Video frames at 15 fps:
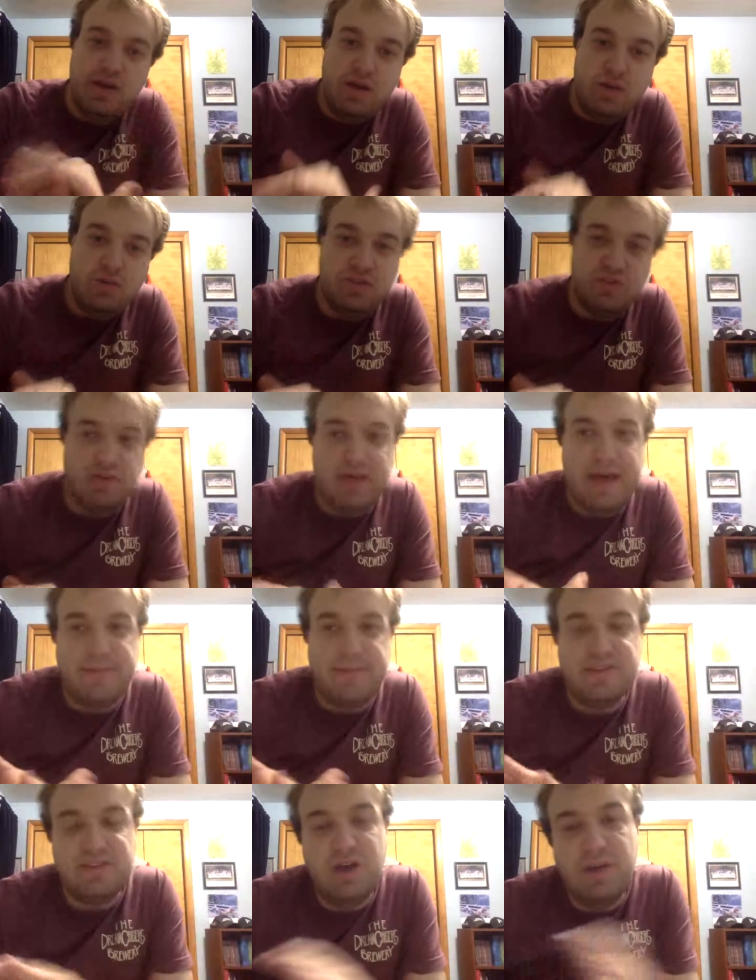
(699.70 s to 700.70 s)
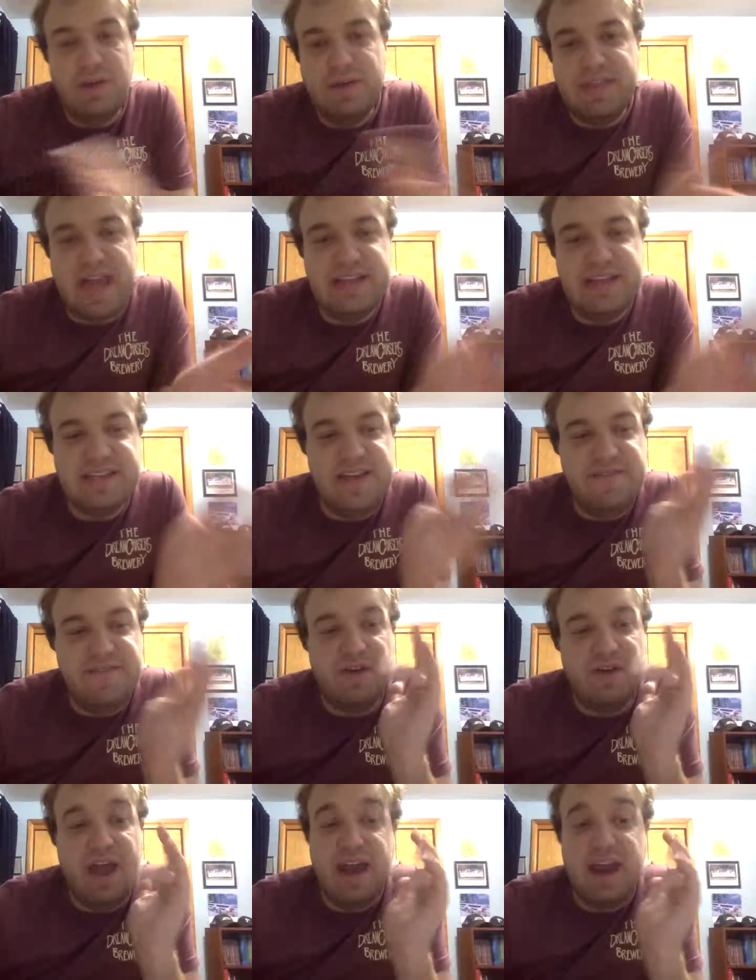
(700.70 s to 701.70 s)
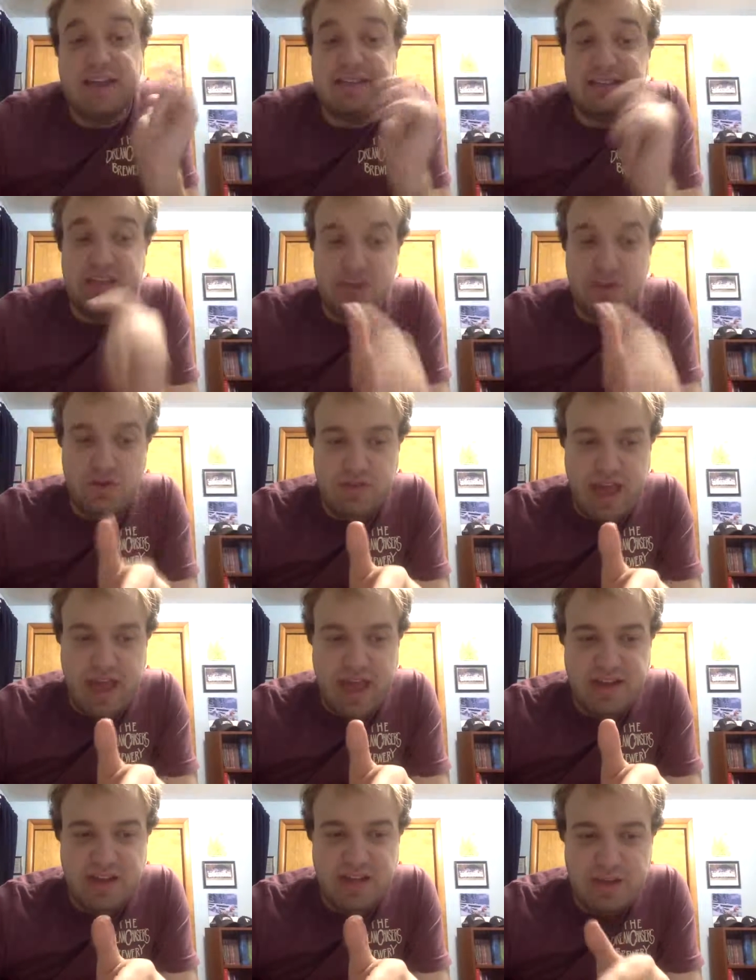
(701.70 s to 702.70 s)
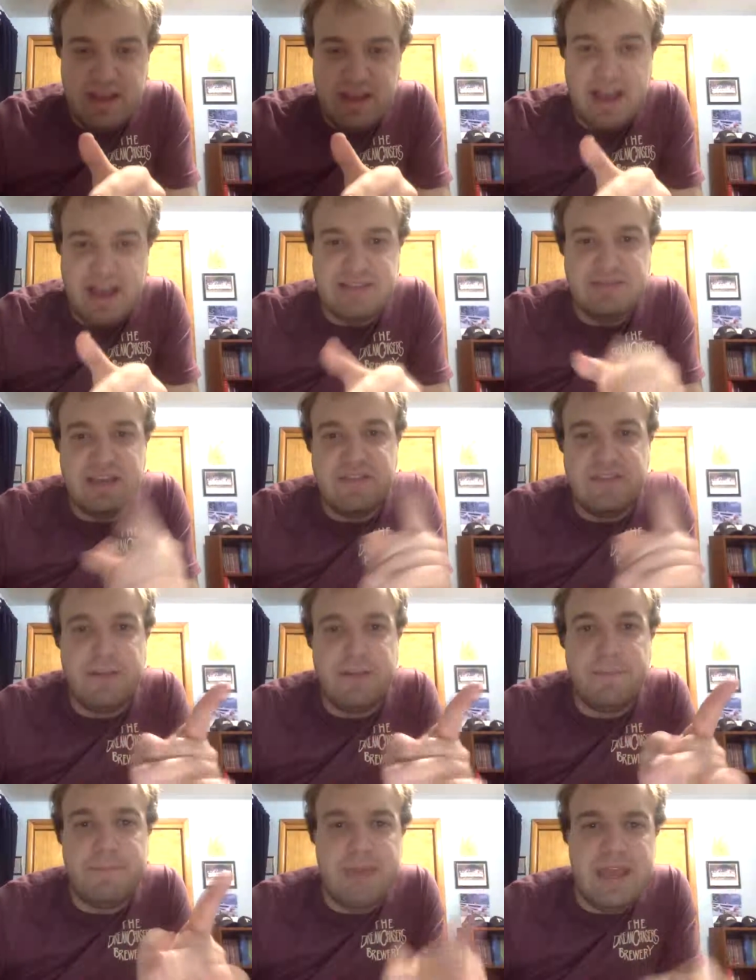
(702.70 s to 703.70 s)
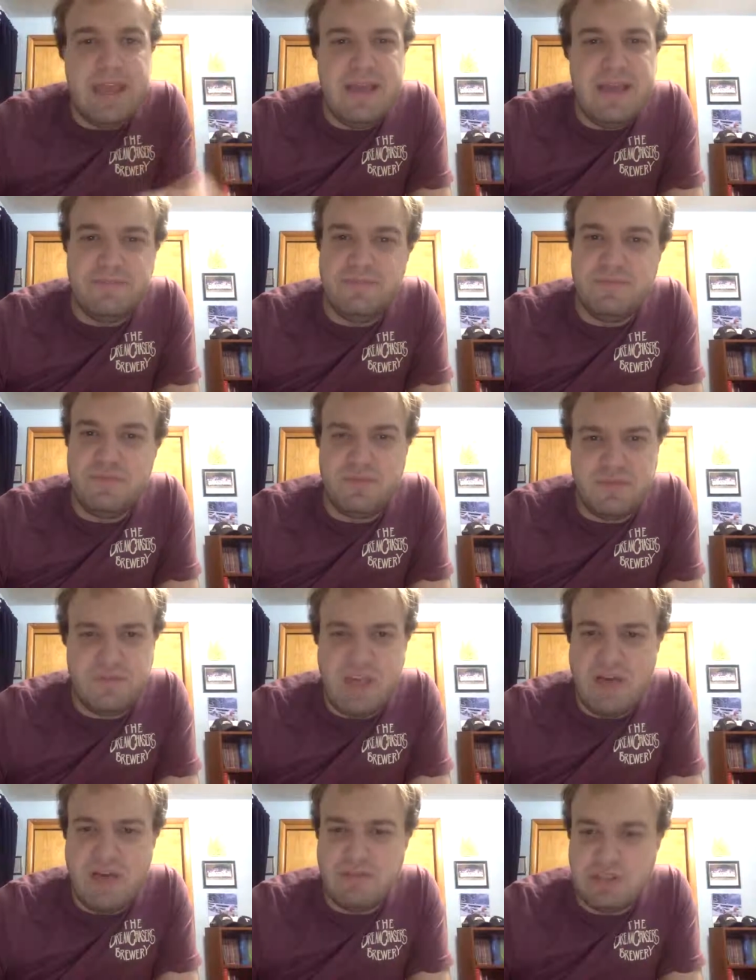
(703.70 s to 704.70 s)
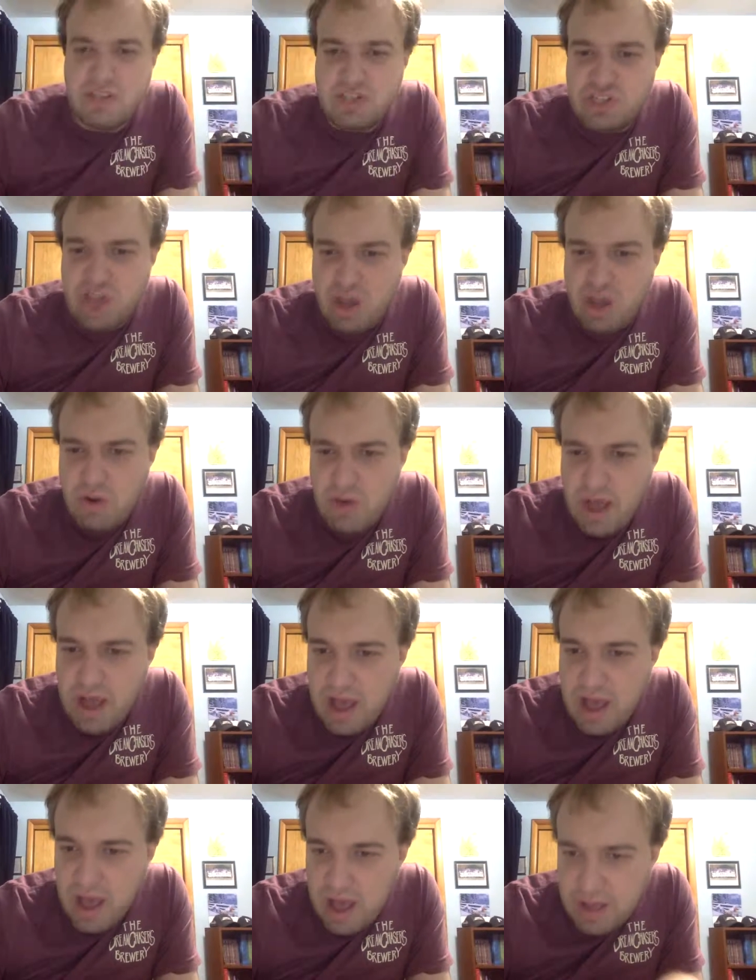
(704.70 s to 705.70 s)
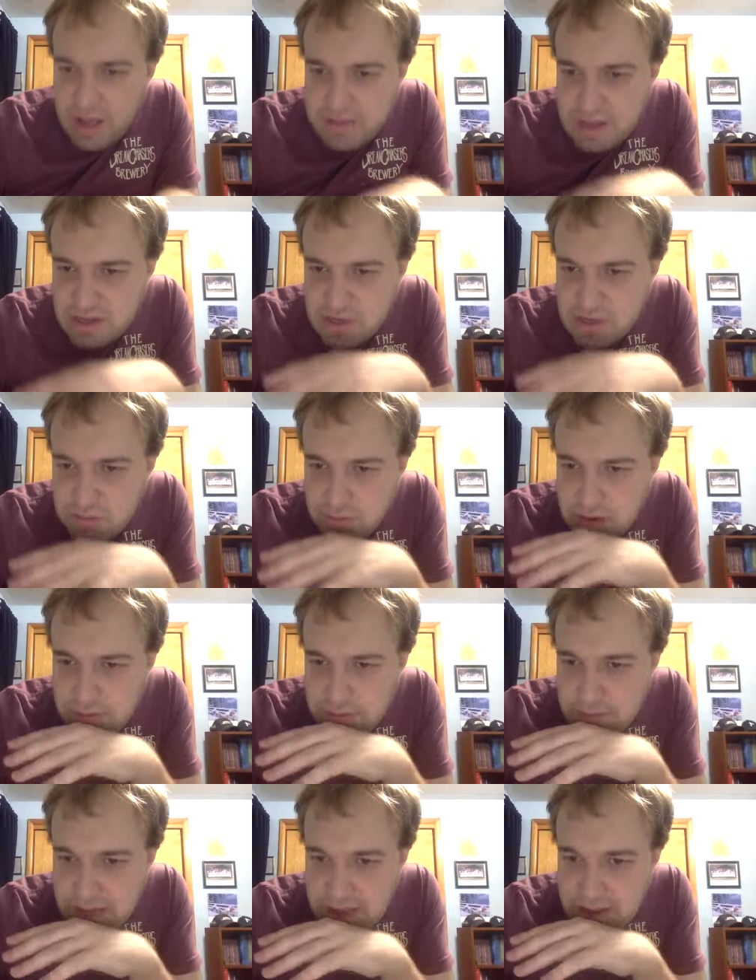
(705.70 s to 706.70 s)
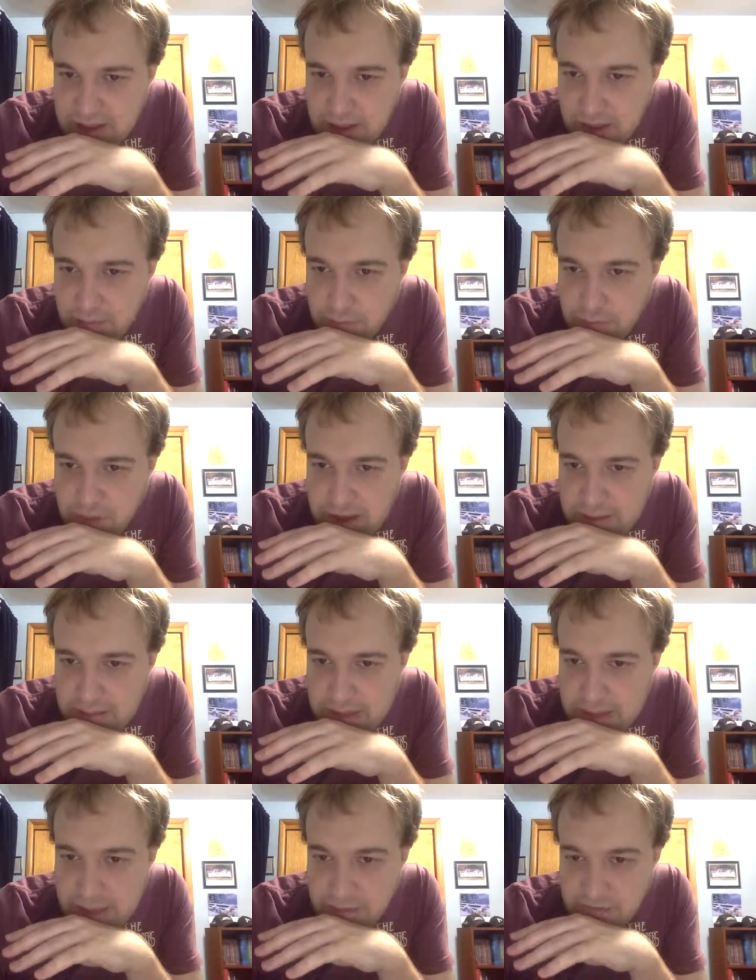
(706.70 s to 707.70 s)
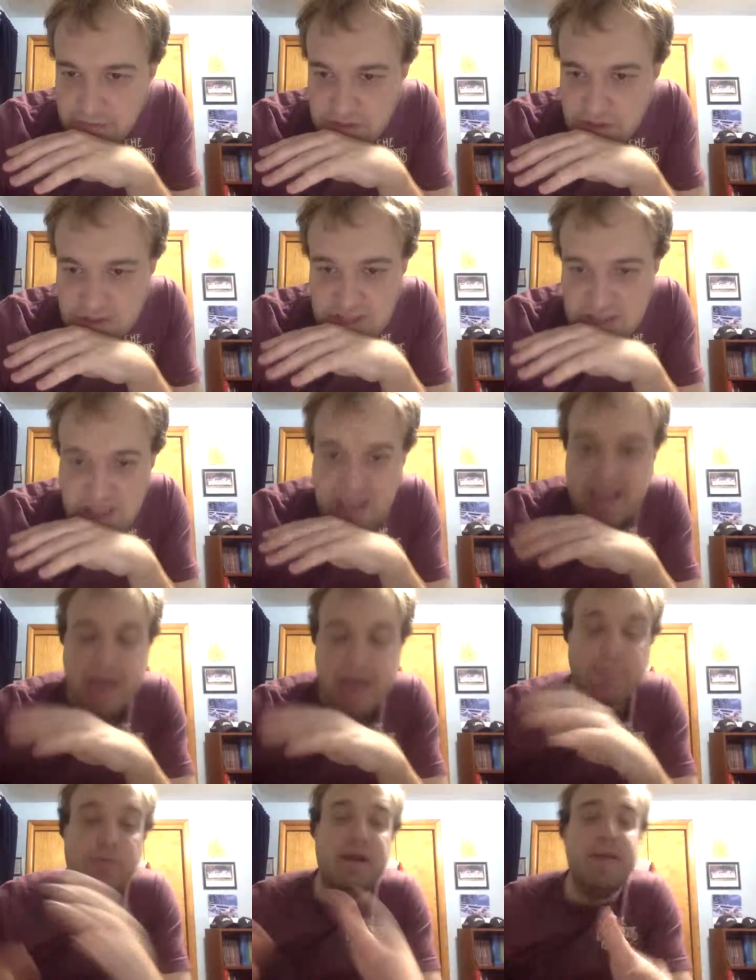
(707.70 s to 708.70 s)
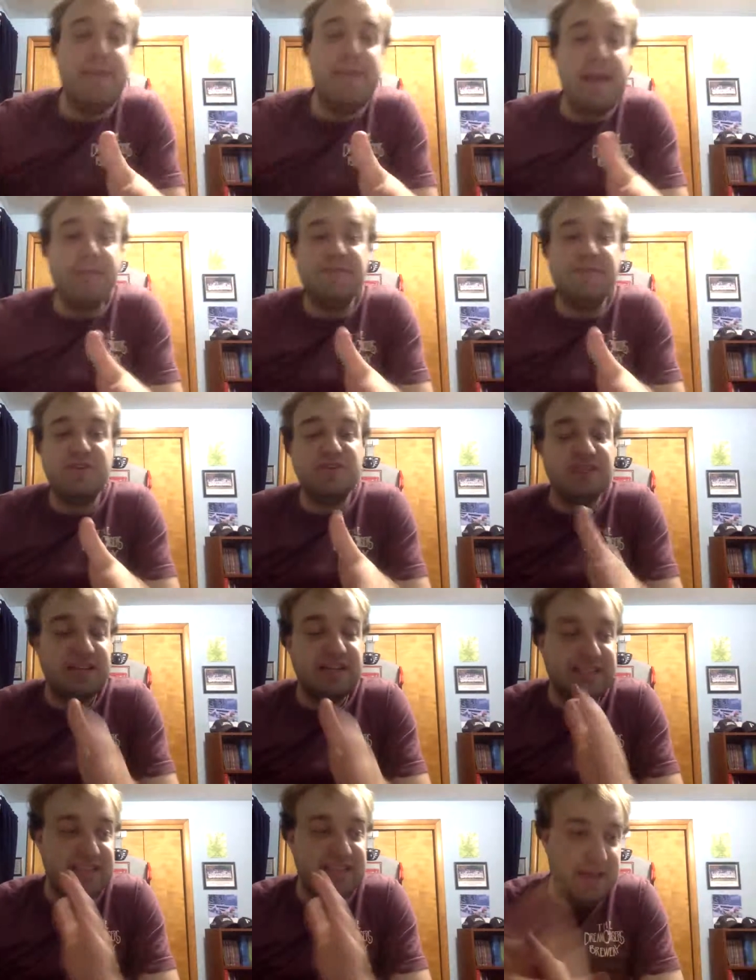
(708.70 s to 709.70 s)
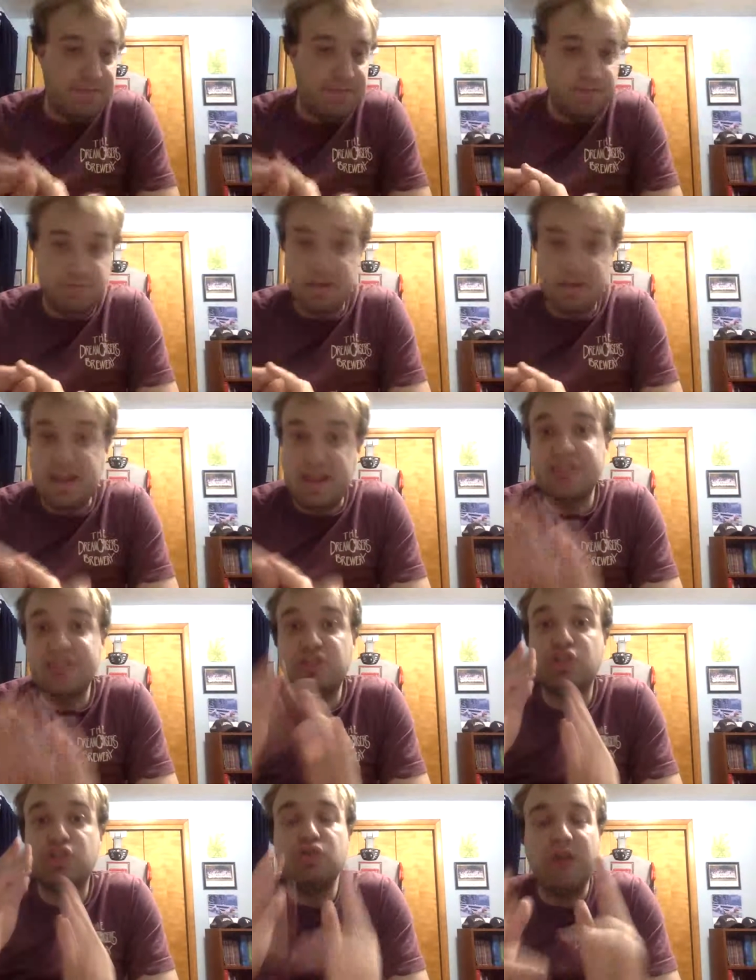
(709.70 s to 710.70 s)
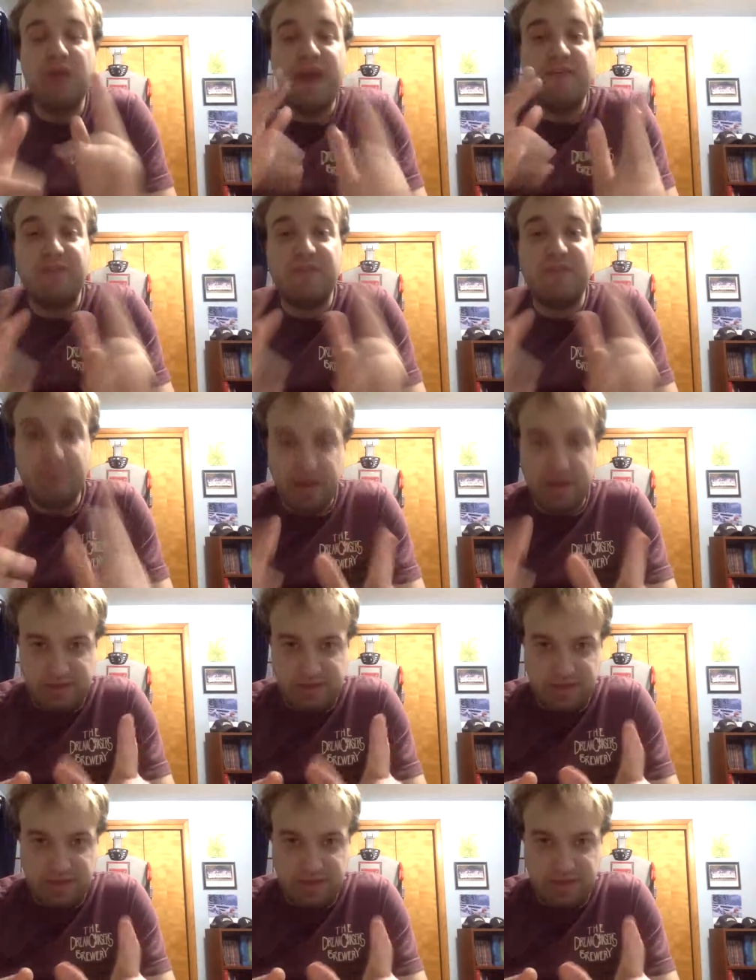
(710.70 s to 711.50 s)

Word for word: We'll see what happens though. But that is it for N X T U K this week, guys. I'm giving it a B. Thought it was a good show. Uh, they should bring back uh, brand pay per views. Yeah, brand pay per views, I'd say, but not two every month.